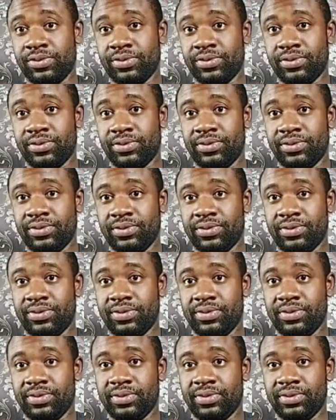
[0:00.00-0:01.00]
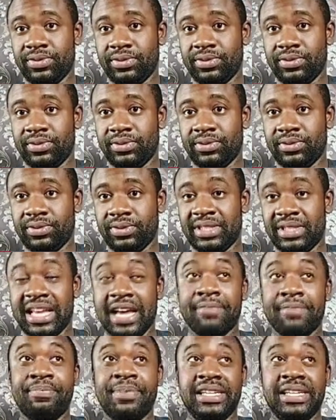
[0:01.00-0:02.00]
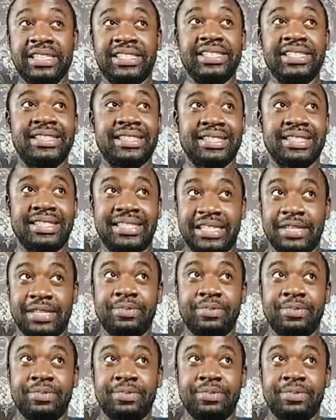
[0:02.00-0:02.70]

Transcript: The ability to see,